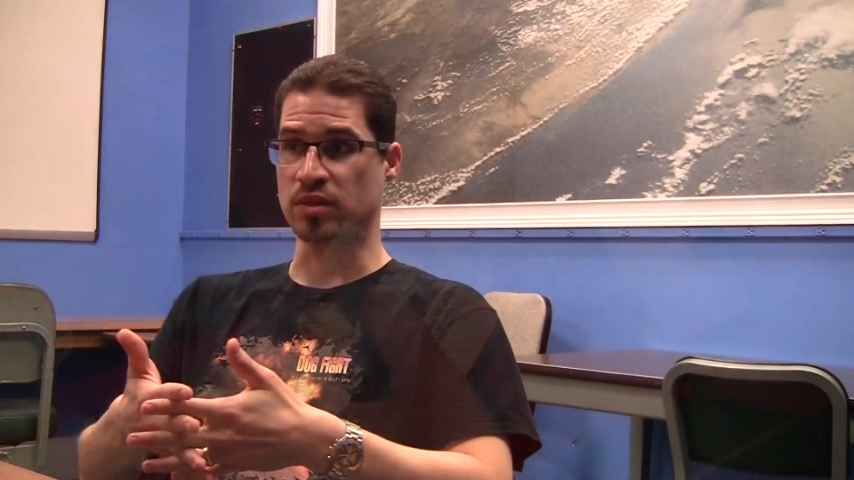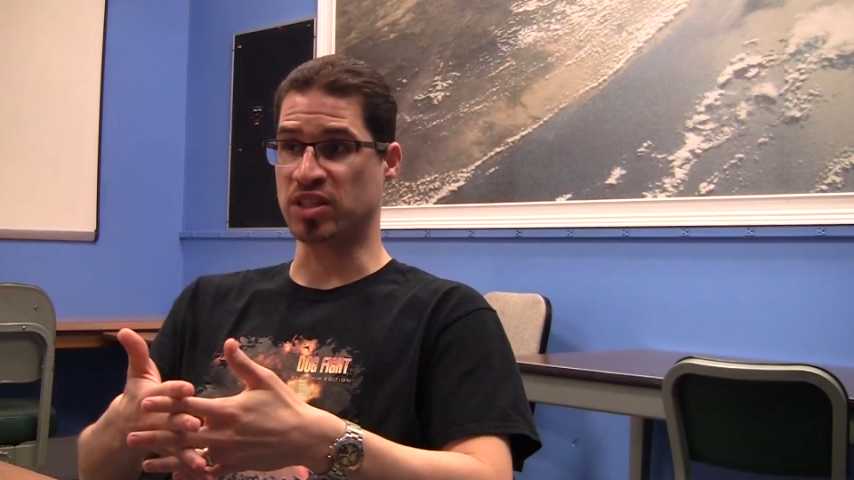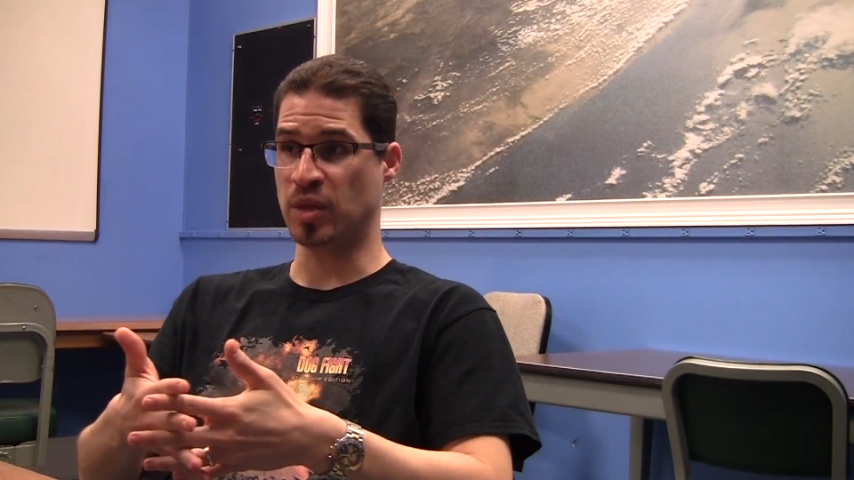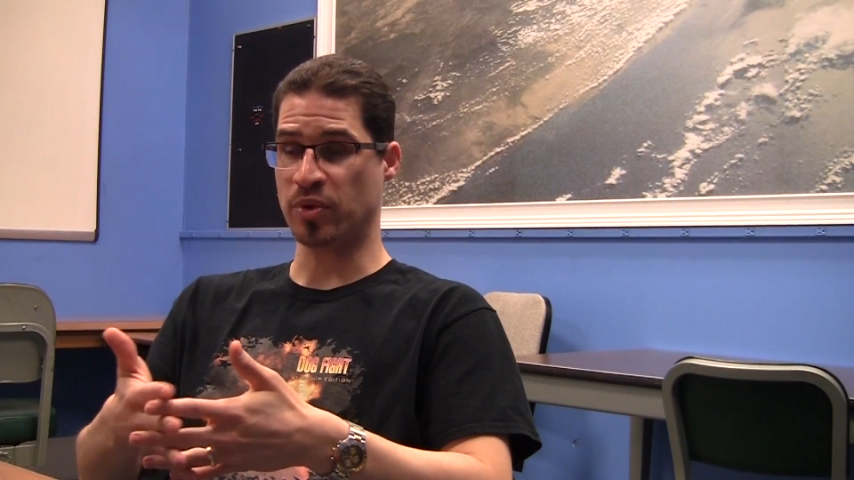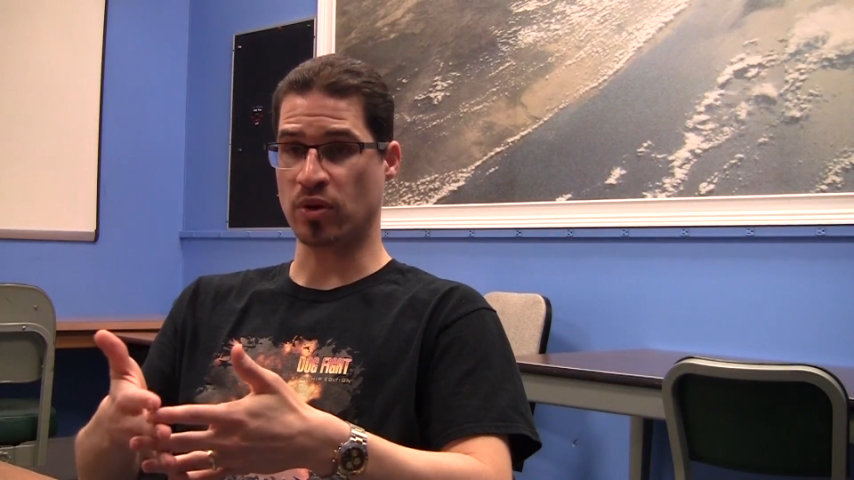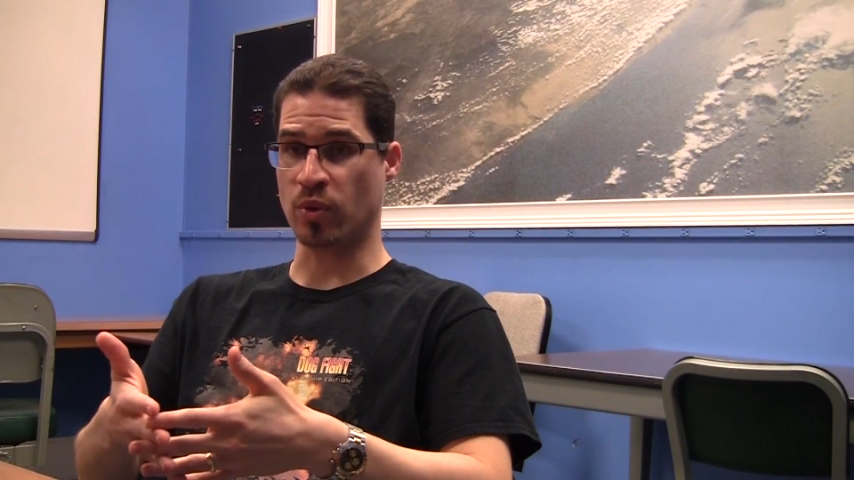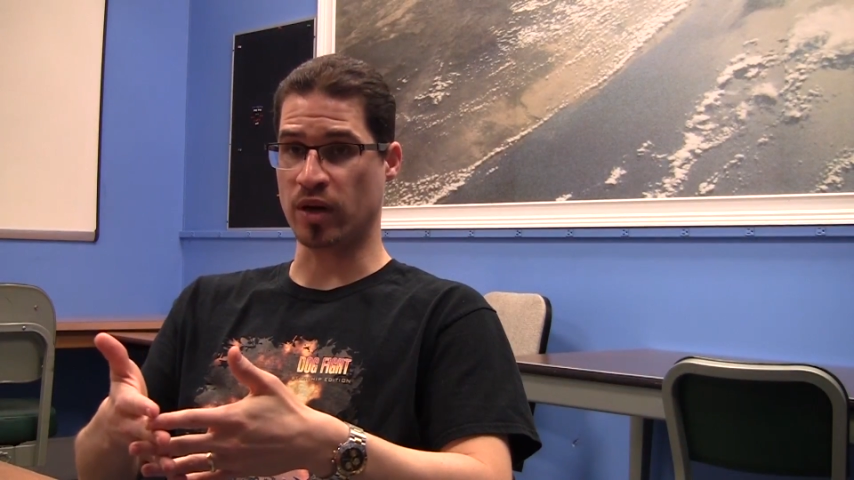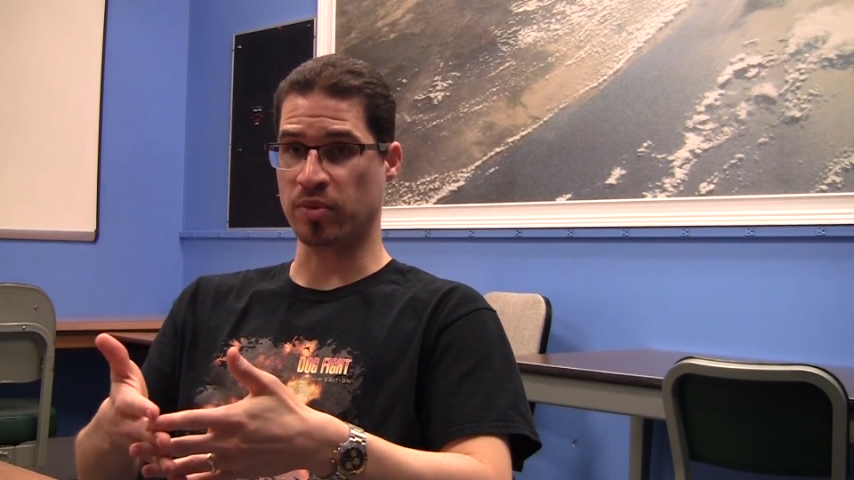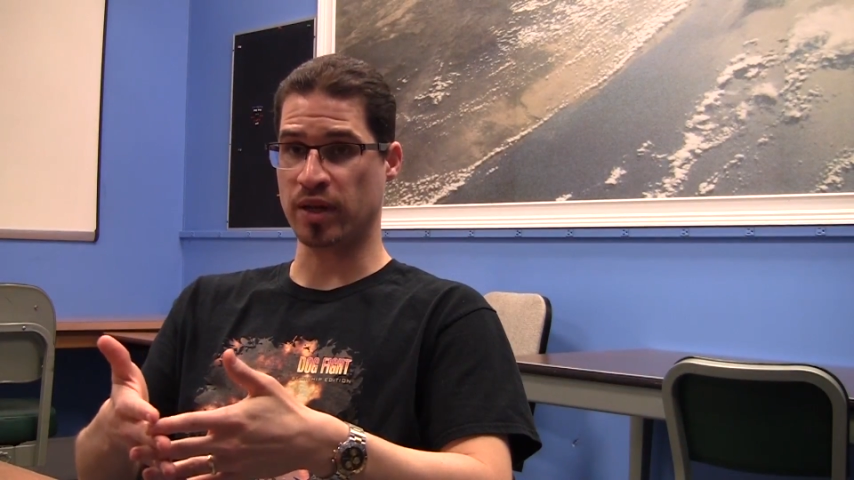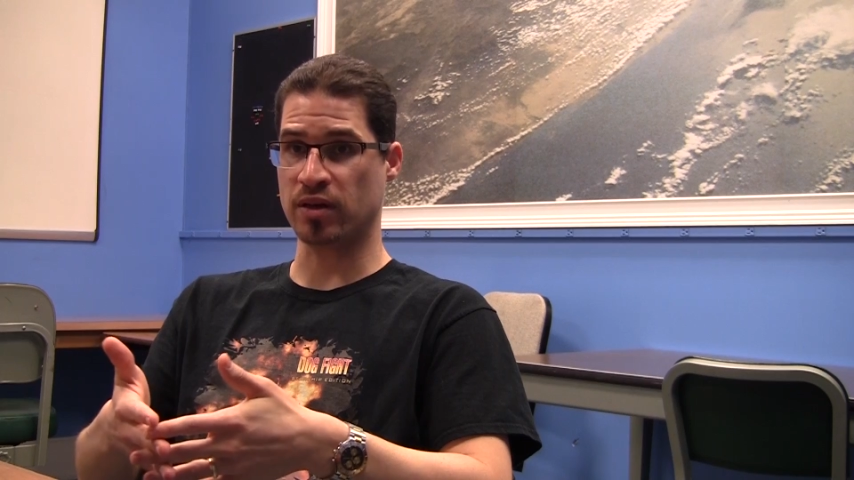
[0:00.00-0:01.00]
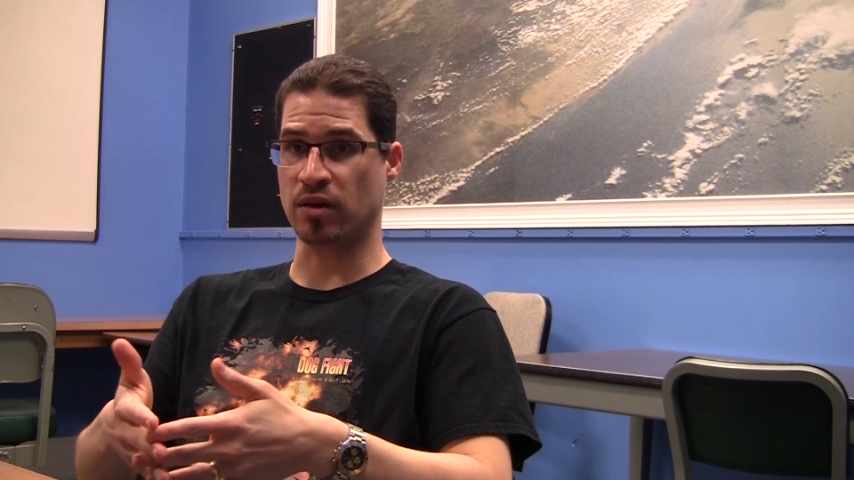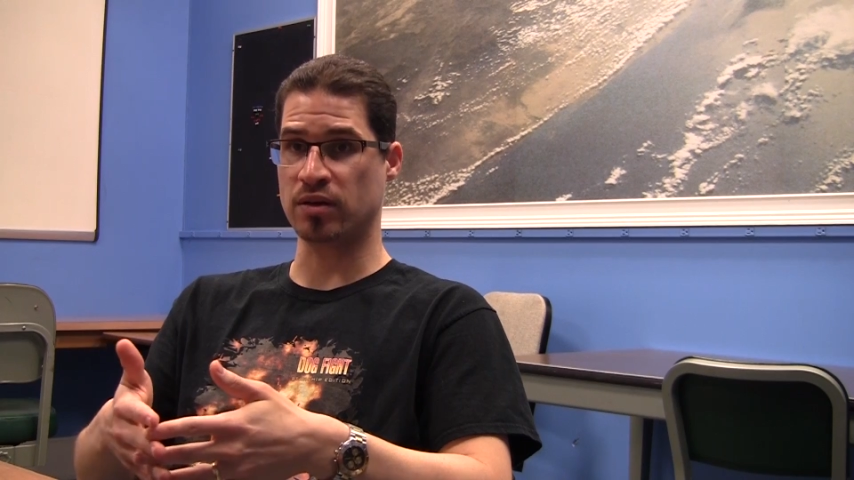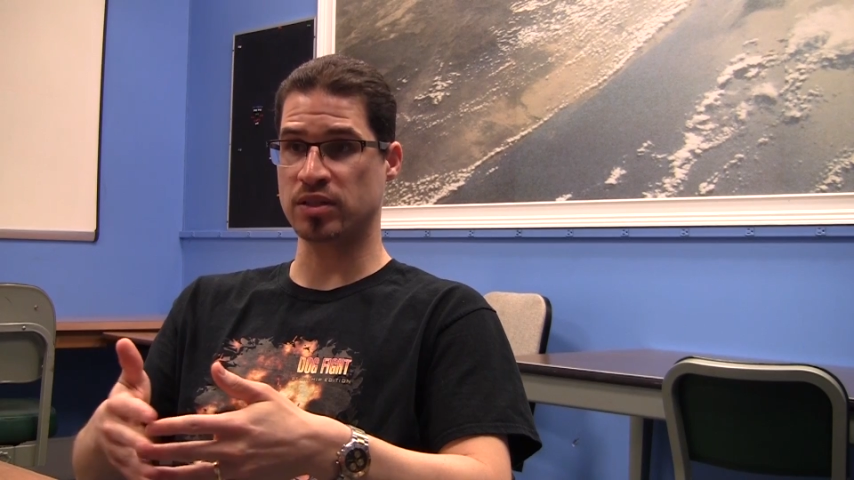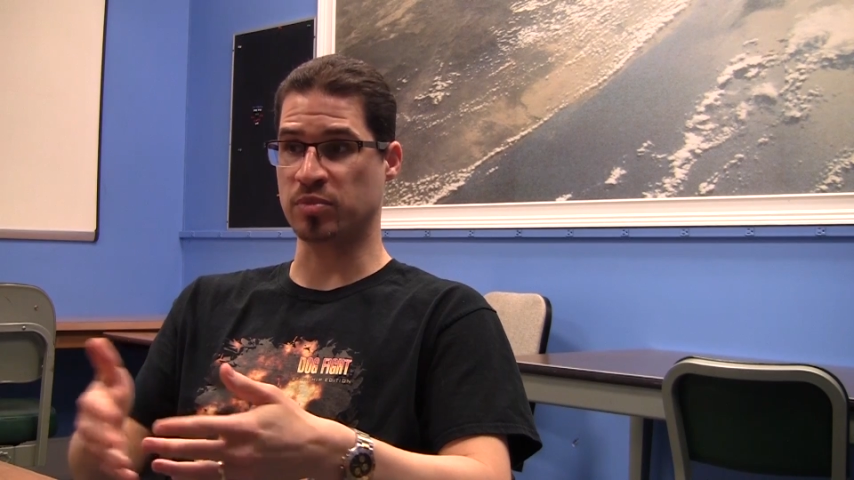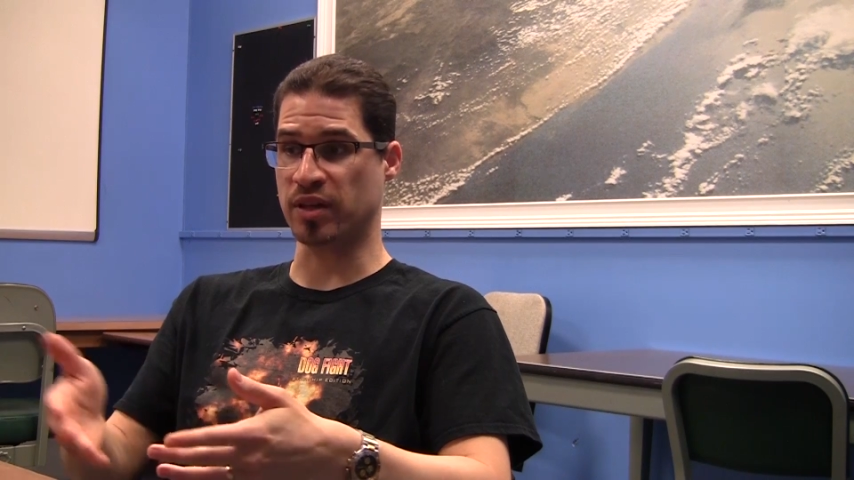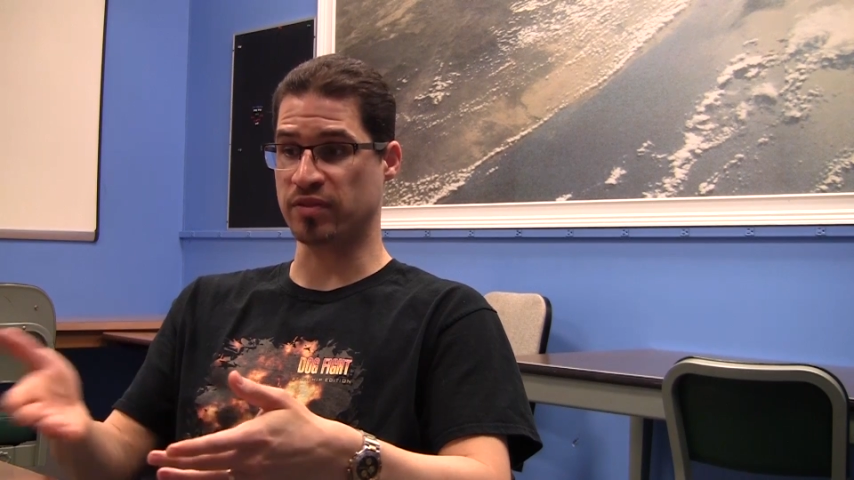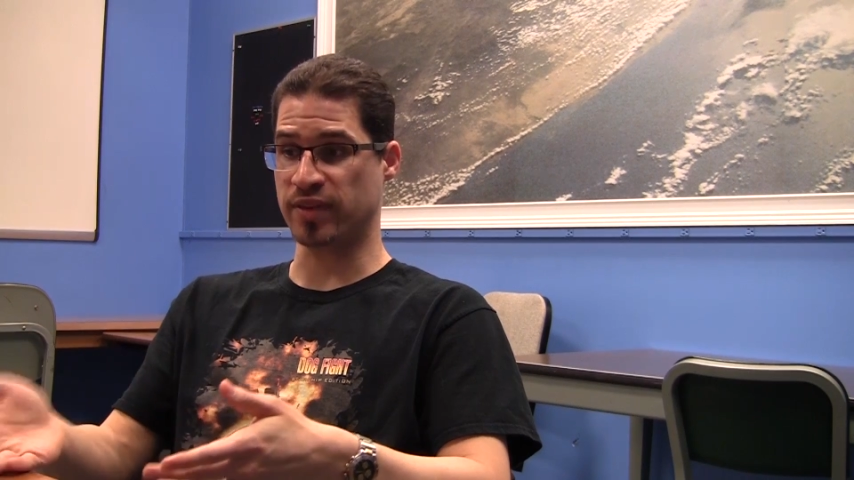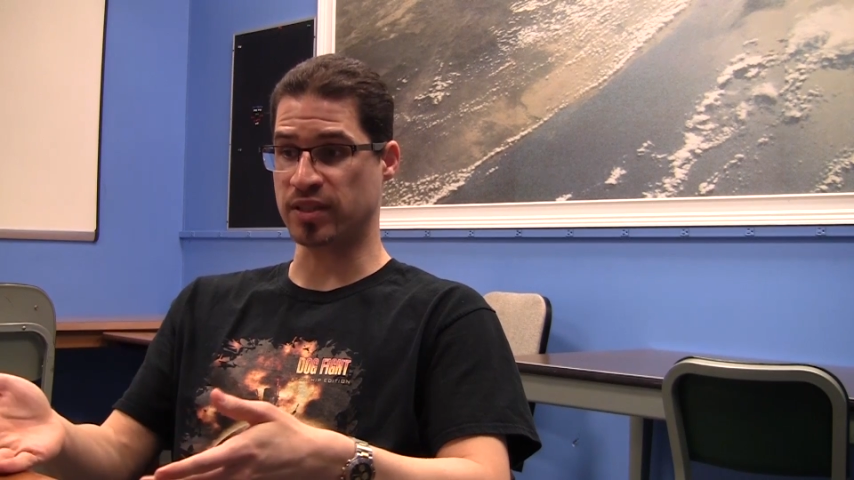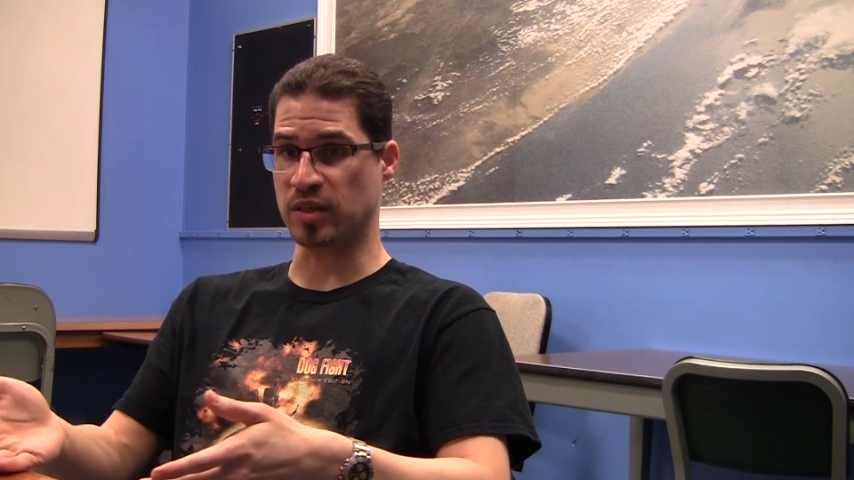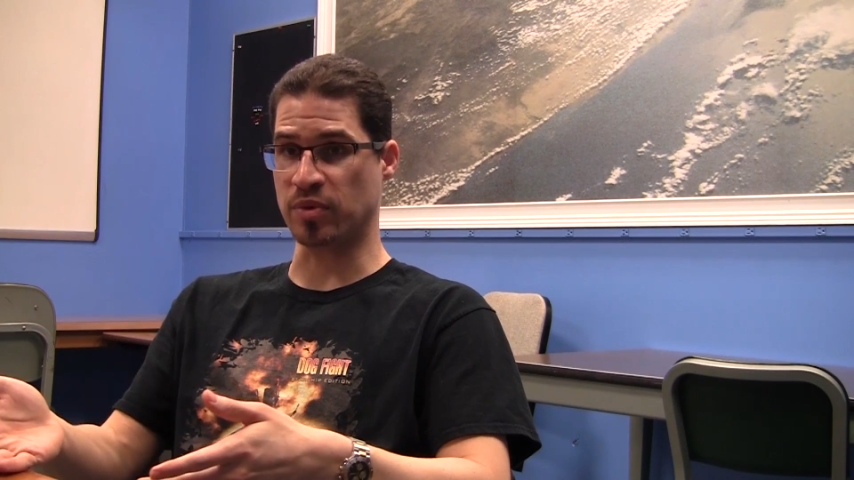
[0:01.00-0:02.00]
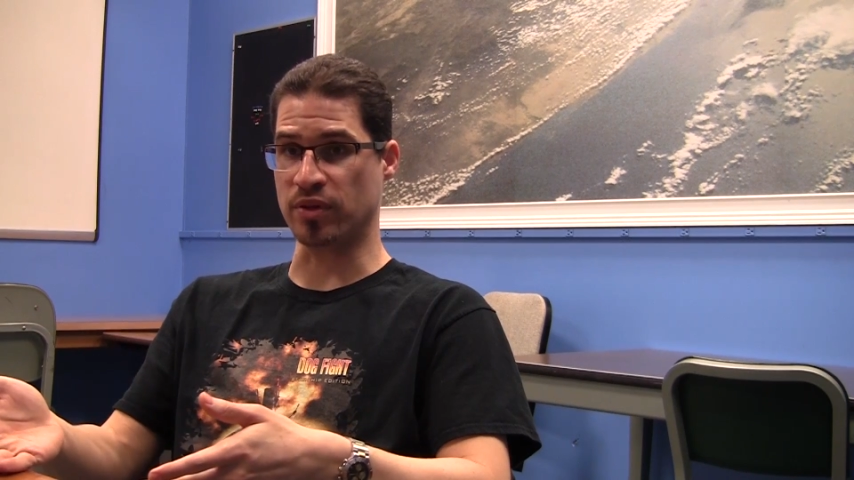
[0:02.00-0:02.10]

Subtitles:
the typical way to play a card is to play it face up